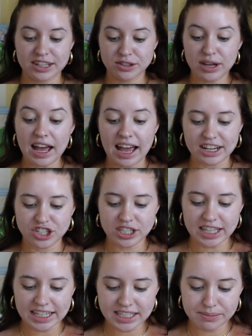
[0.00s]
And so yeah, I
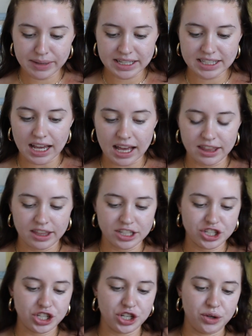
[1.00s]
just like to mix the
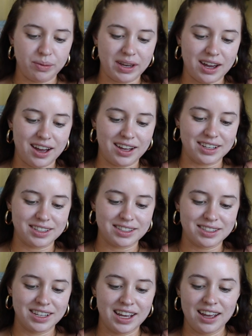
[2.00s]
two
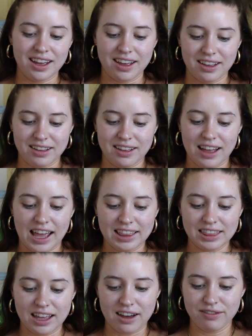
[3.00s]
because I
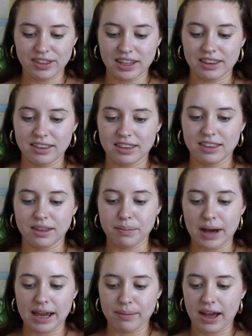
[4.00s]
love that the
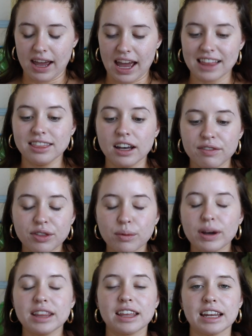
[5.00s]
Bye Bye, I love the
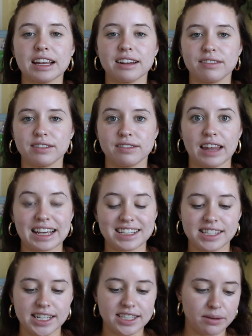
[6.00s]
way that it like
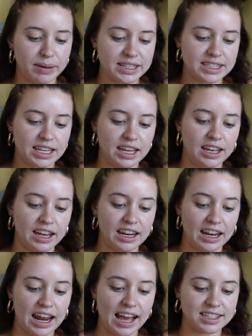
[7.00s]
sits on my skin and
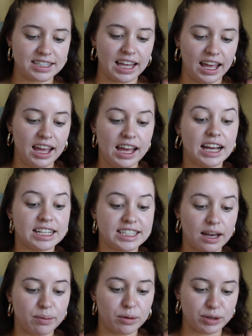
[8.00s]
it has that
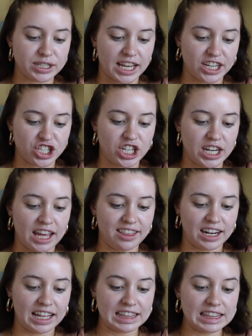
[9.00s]
double protection, and
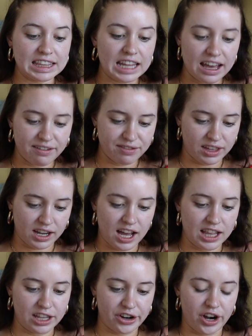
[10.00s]
then I love the
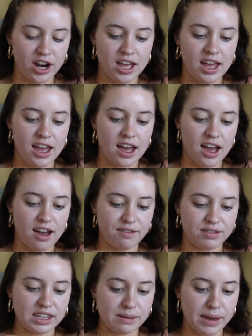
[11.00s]
color
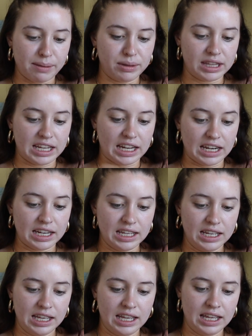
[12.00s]
of the Maybelline
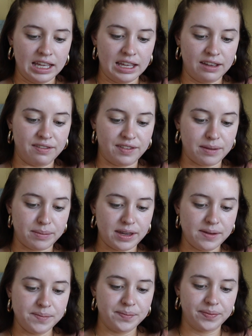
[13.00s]
Fit
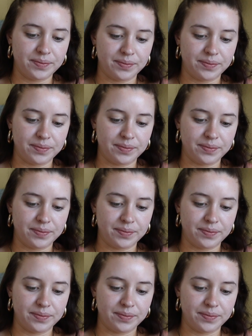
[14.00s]
Me.